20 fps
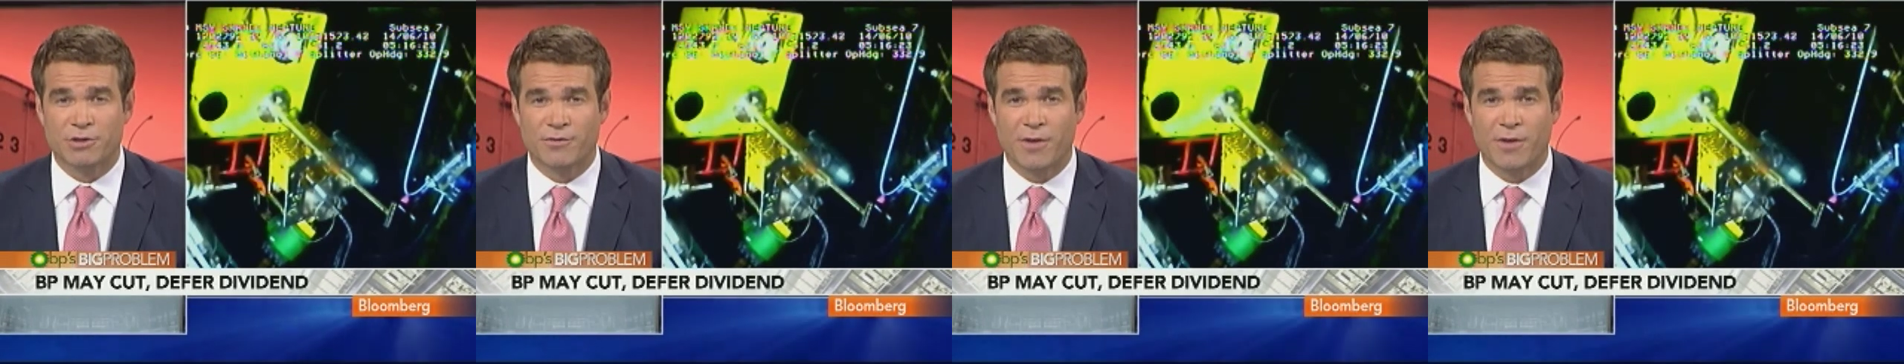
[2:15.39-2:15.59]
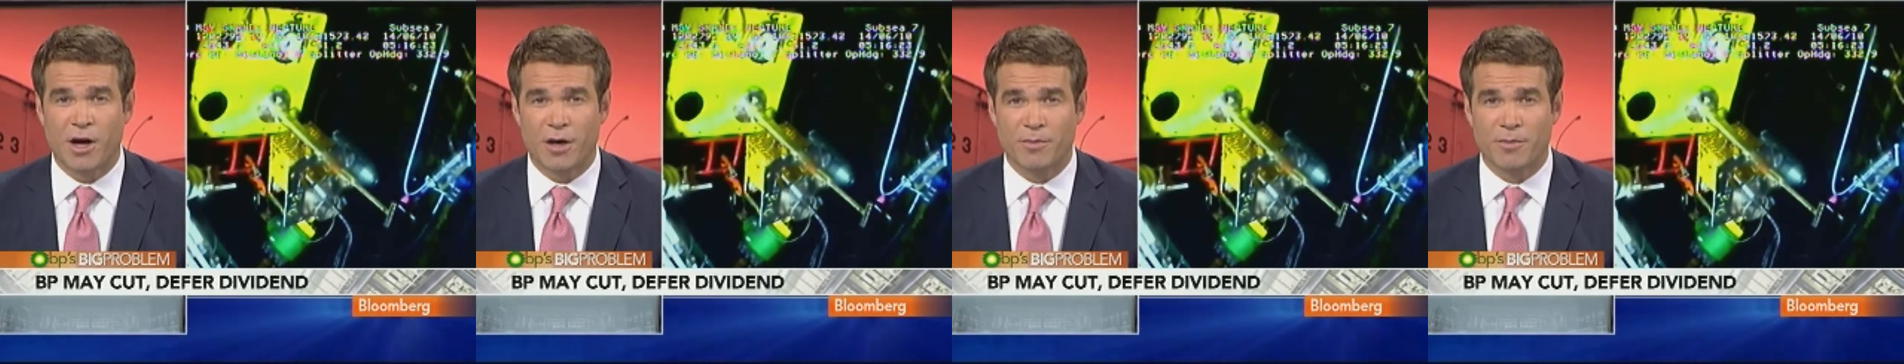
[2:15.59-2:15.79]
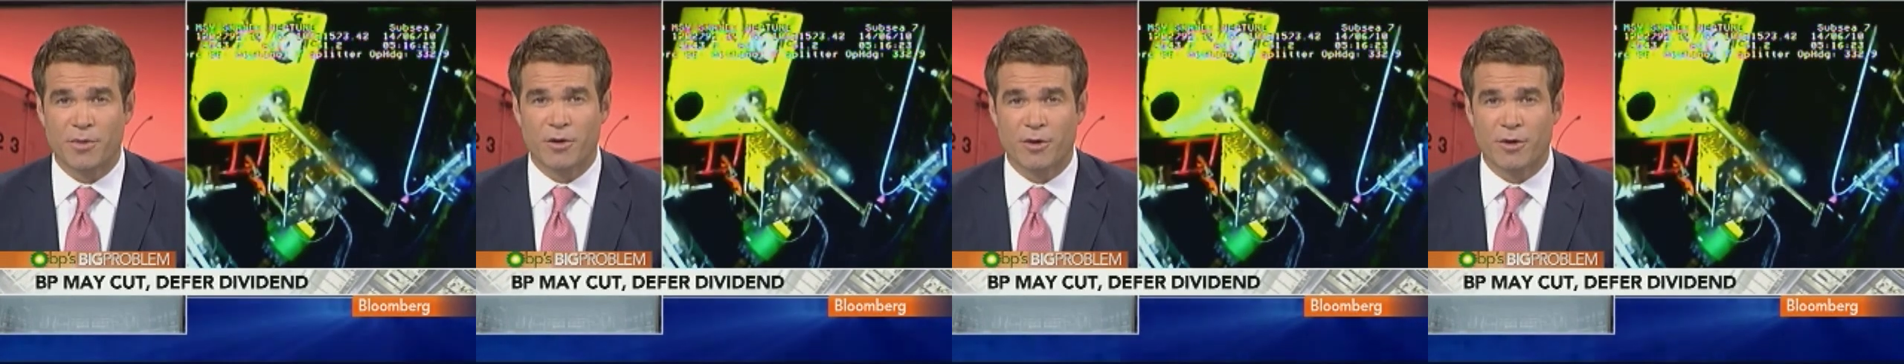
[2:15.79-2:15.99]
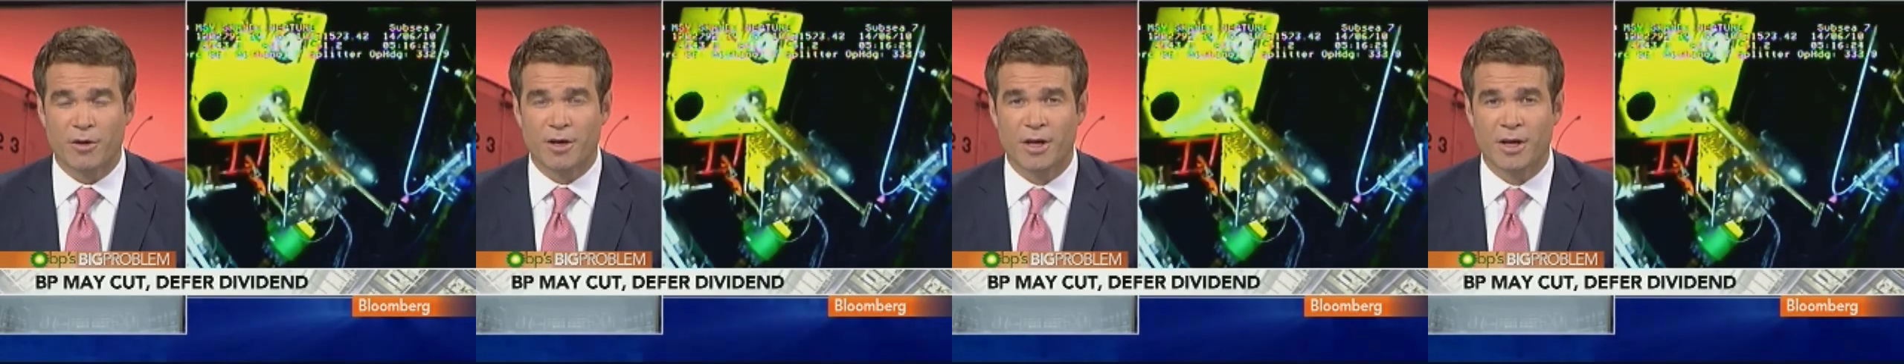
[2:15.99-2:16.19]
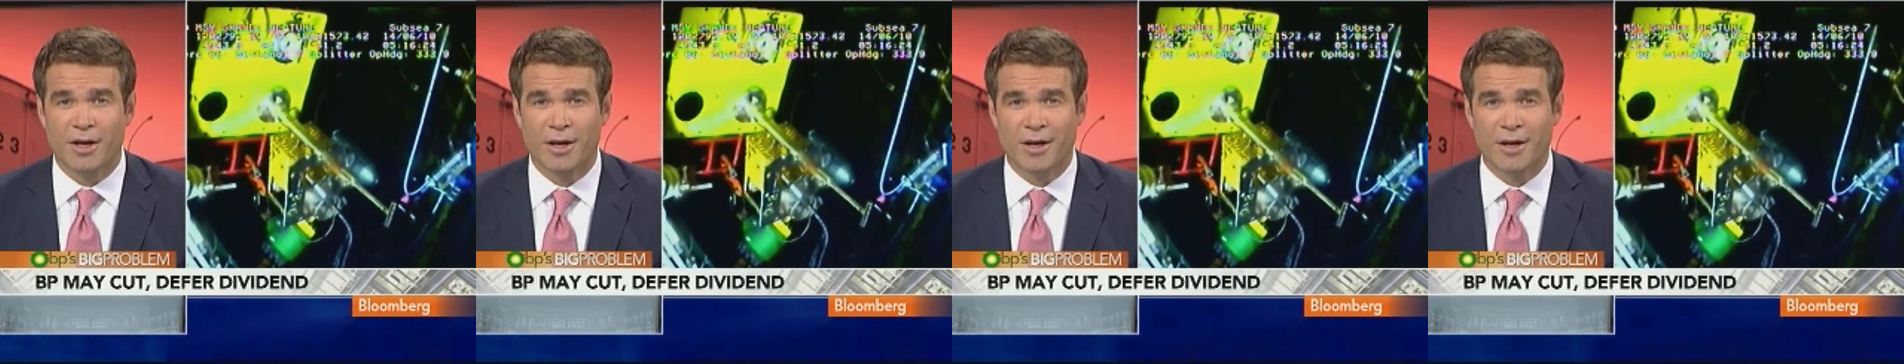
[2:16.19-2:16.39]

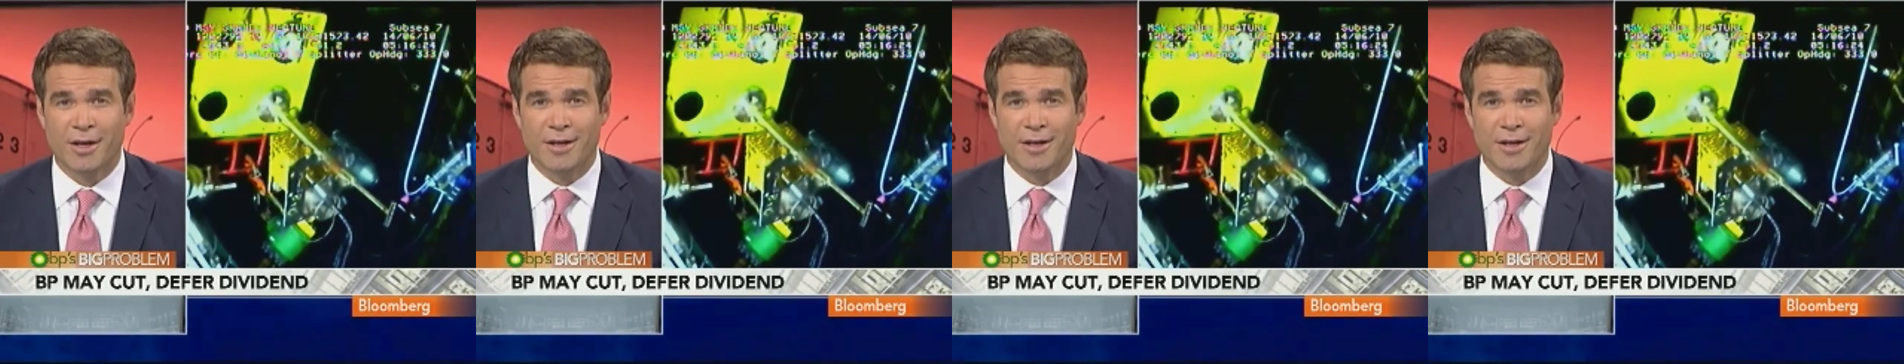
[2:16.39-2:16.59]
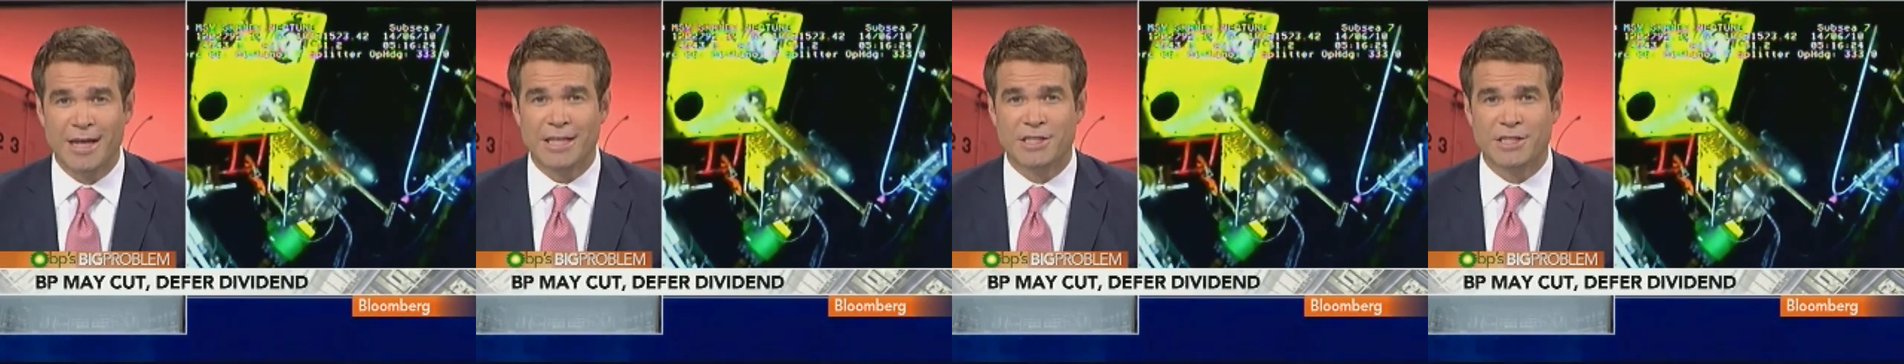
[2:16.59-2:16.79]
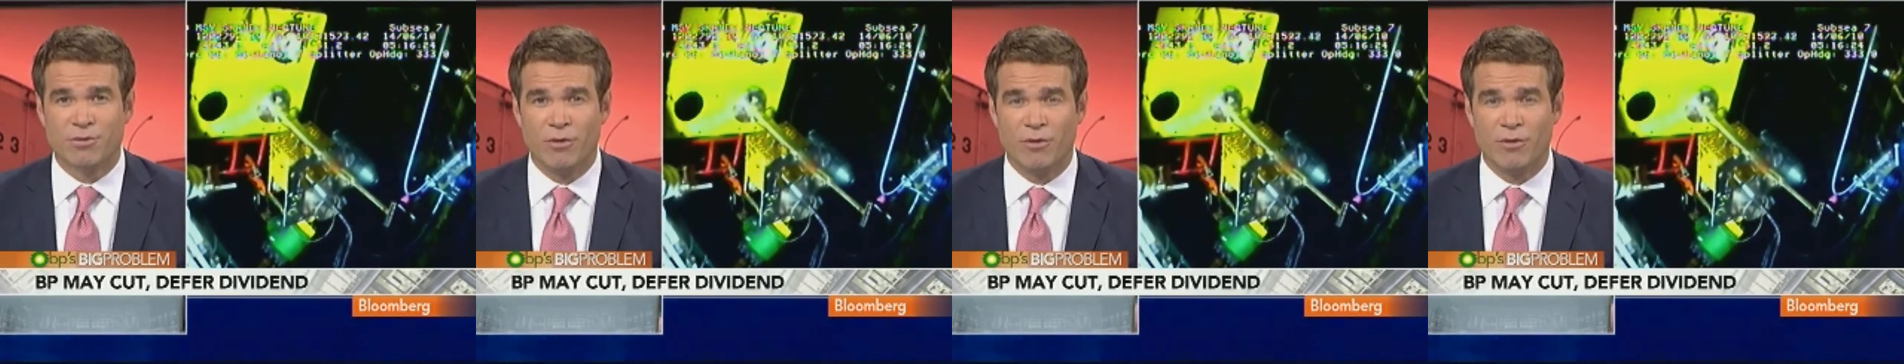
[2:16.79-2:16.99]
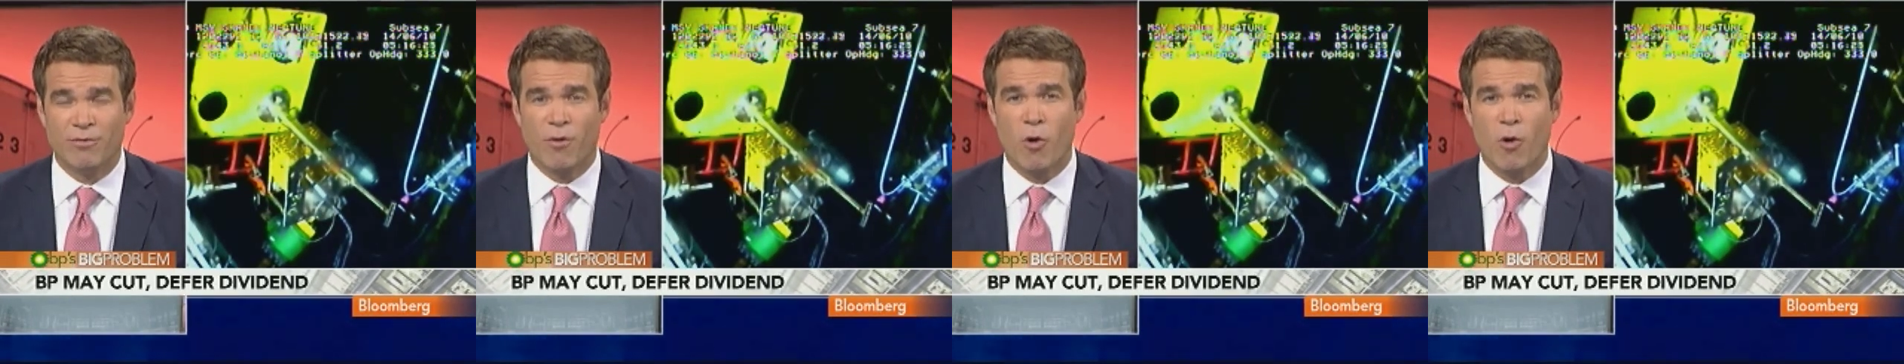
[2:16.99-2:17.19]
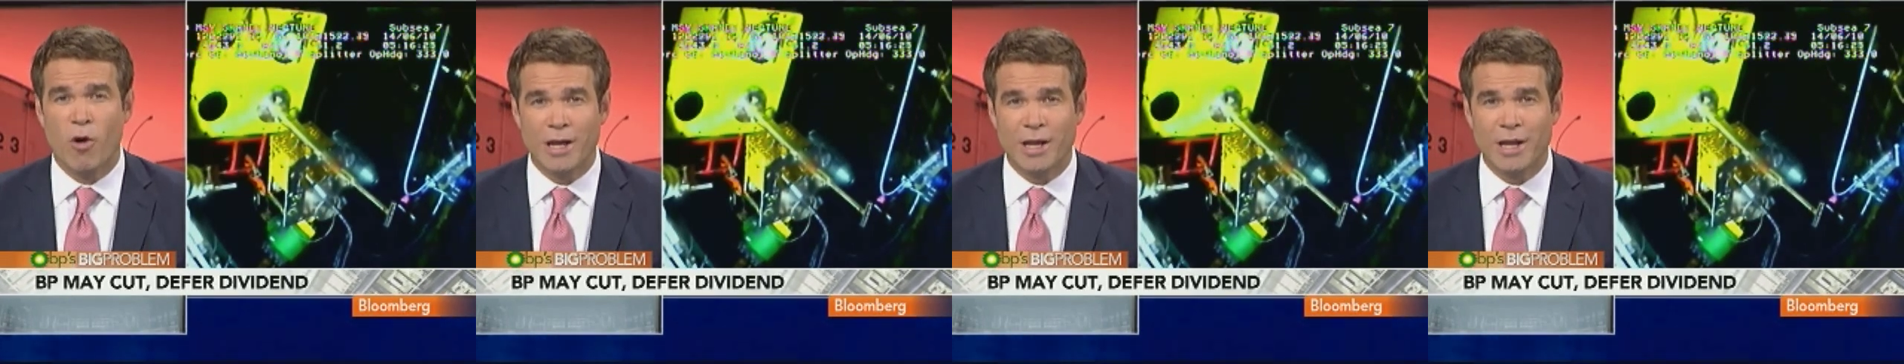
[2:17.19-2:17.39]
Svanberg needs to
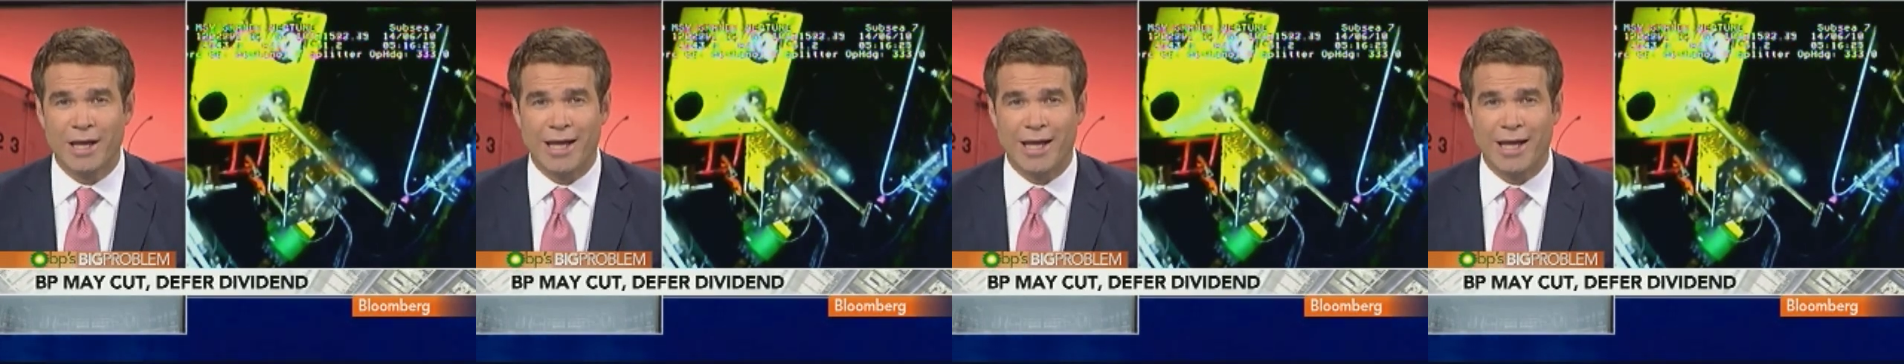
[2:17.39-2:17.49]
avoid?